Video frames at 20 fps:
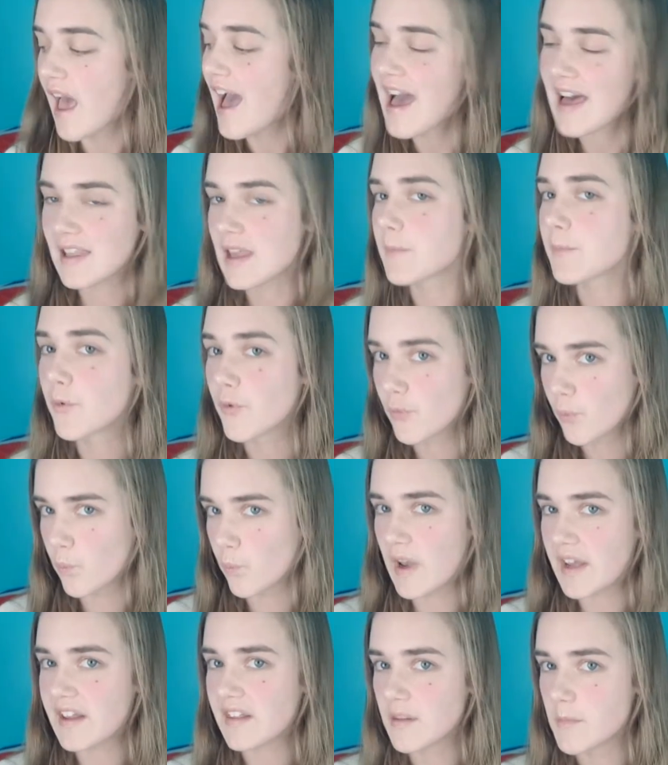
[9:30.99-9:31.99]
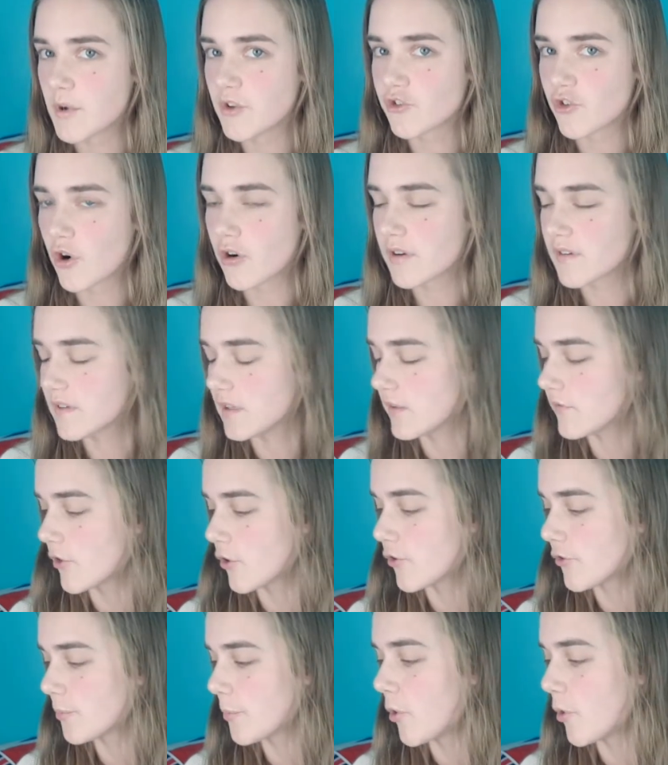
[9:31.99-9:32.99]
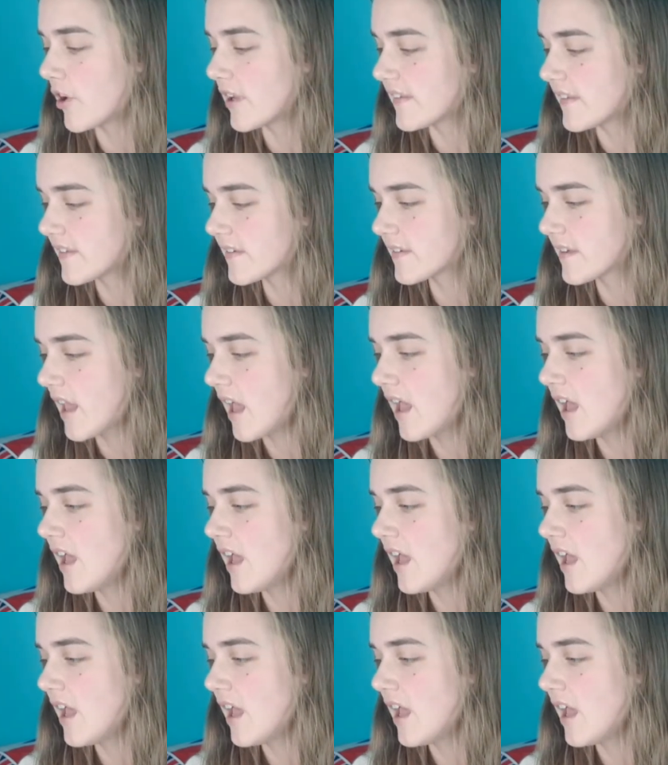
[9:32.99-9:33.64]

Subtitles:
Halep was winning the majority of those points.